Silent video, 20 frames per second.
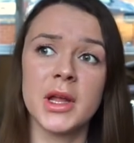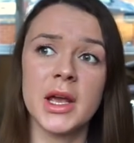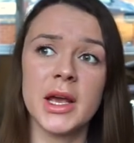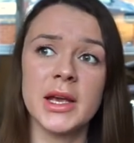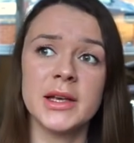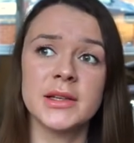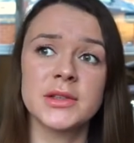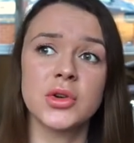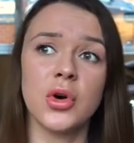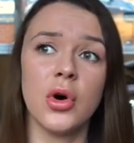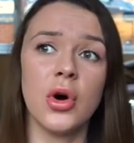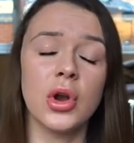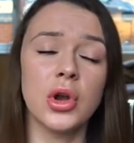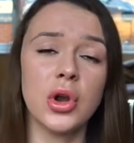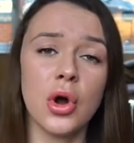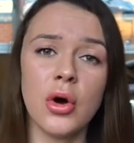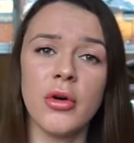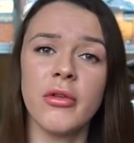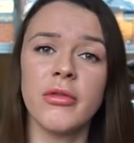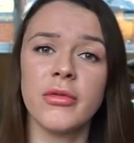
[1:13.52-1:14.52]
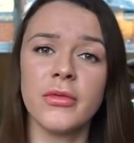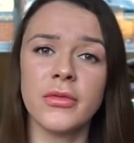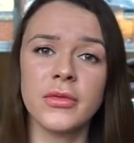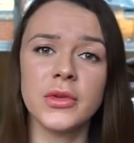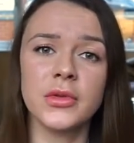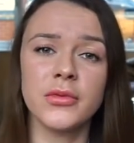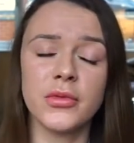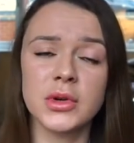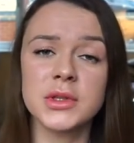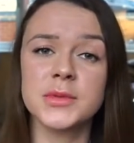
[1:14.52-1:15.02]
he's got a lot
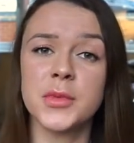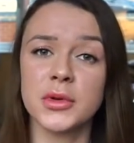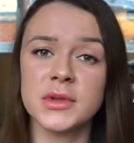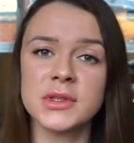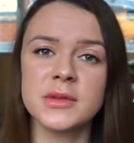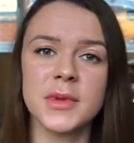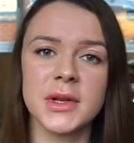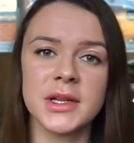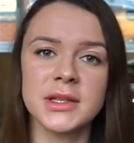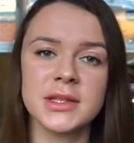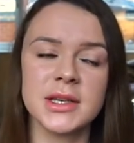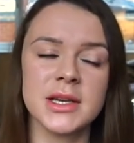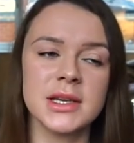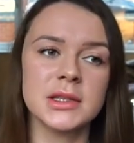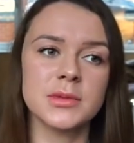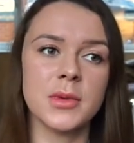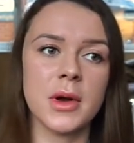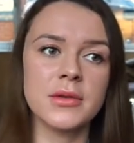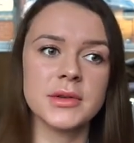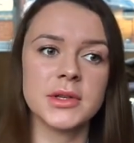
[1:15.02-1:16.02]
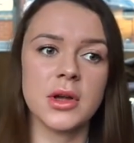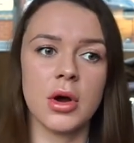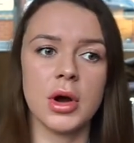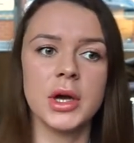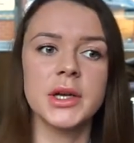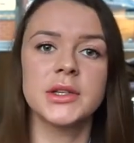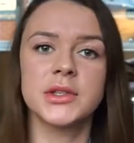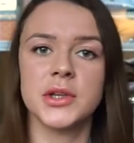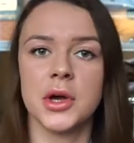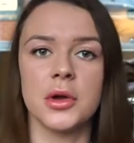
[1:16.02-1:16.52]
of responsibilities whereas
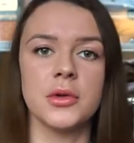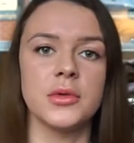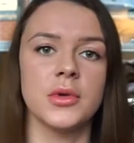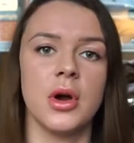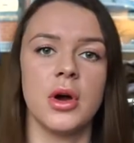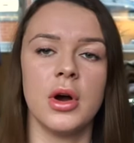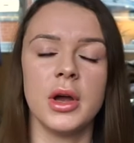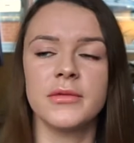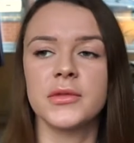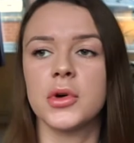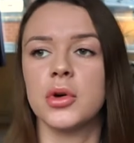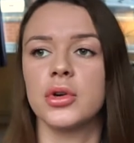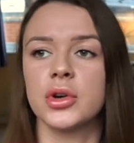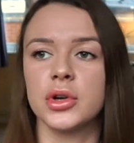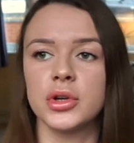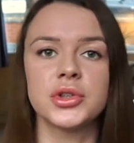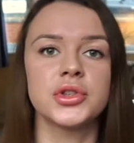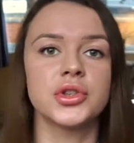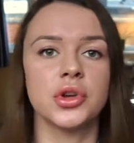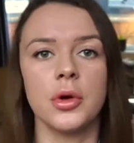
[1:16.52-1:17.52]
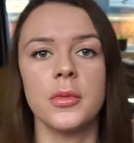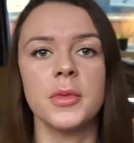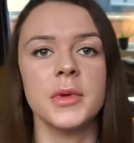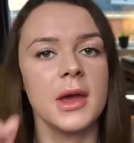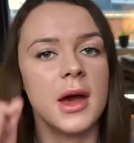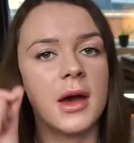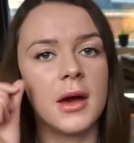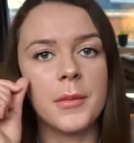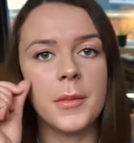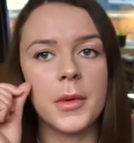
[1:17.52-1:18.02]
I don't I've got a good job
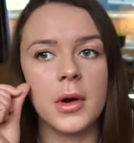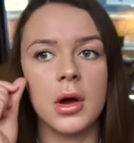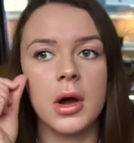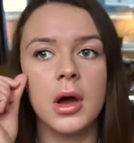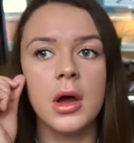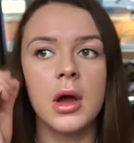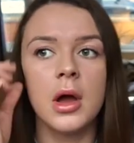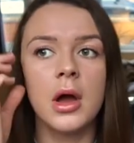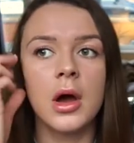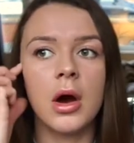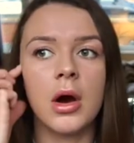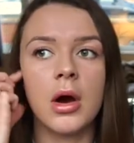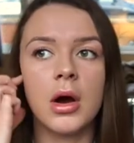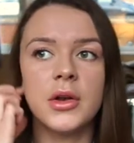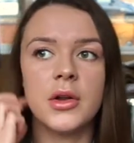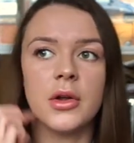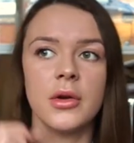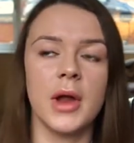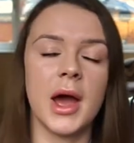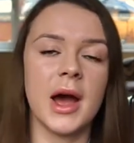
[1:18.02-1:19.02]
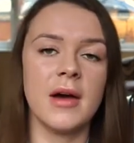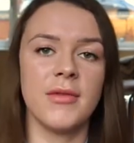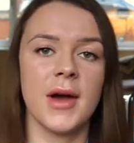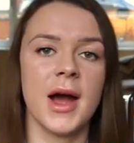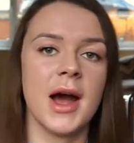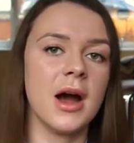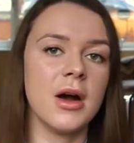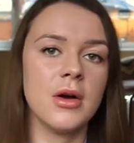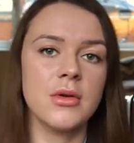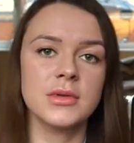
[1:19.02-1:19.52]
yeah but I don't have a
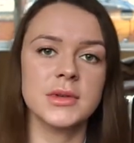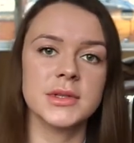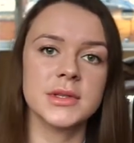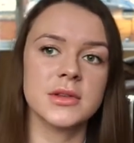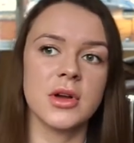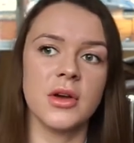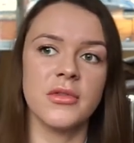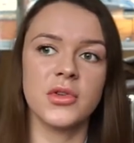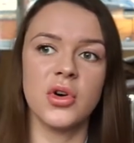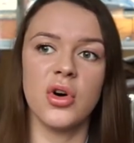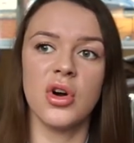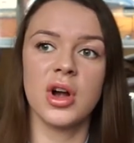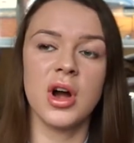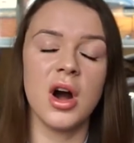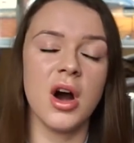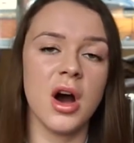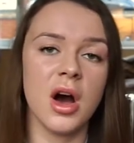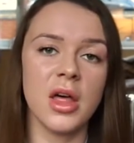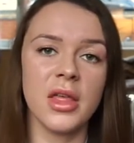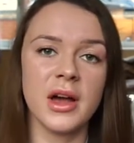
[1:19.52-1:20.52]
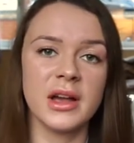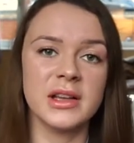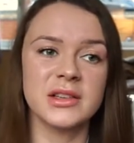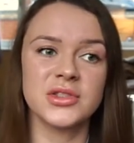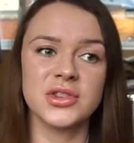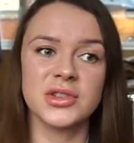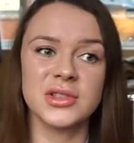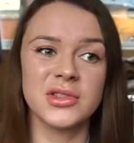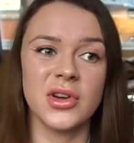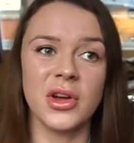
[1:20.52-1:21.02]
house. I've got a car that is
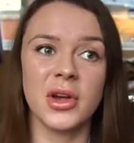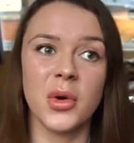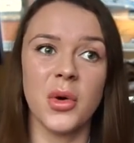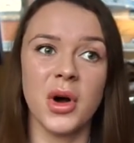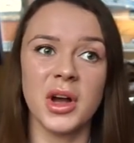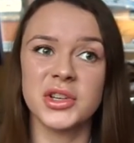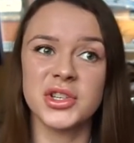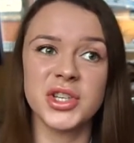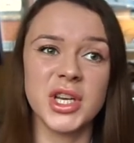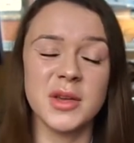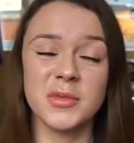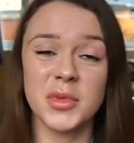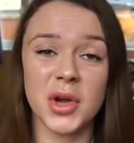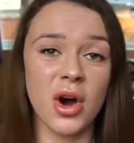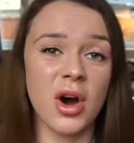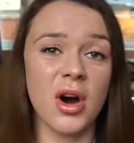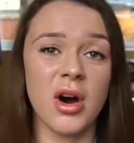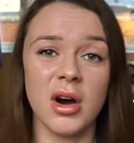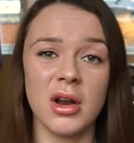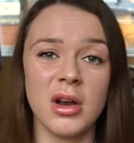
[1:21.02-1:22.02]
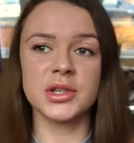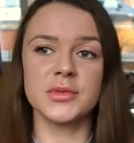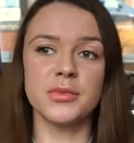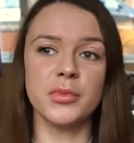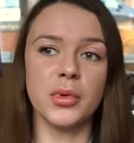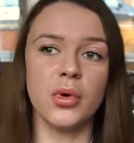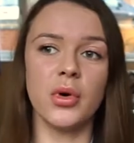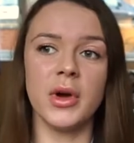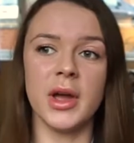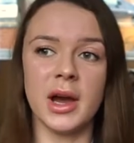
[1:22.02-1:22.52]
just like quite a cheap car. I just
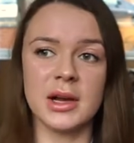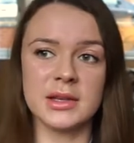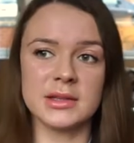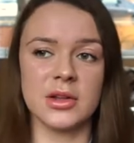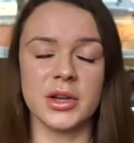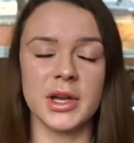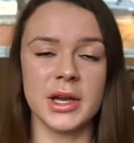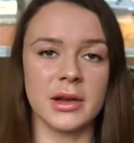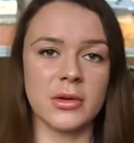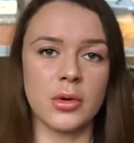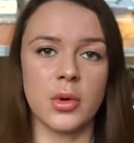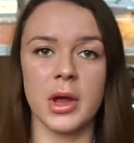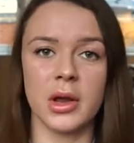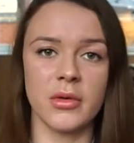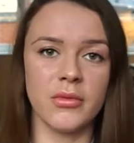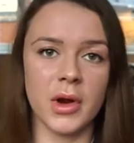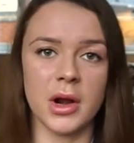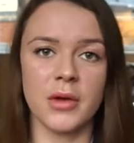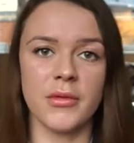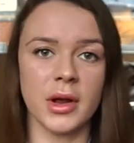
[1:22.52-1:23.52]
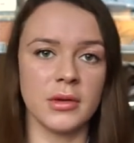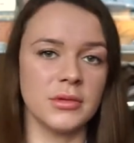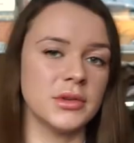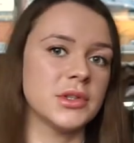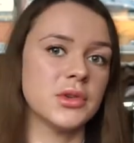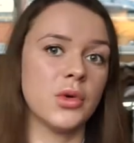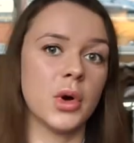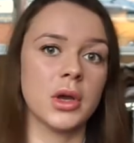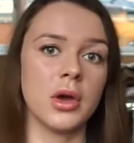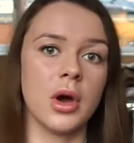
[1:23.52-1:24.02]
bought it as like a quick run around
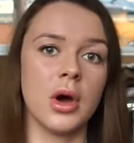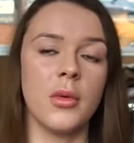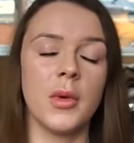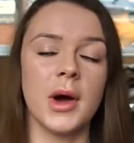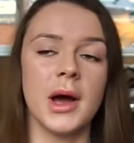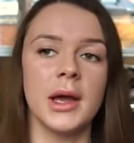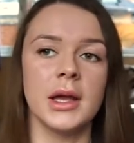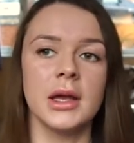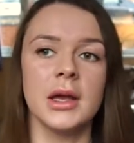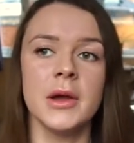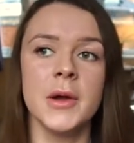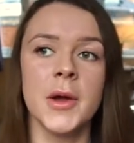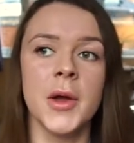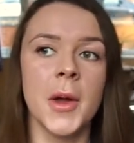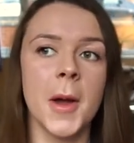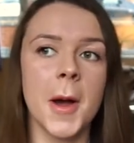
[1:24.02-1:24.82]
until I go away.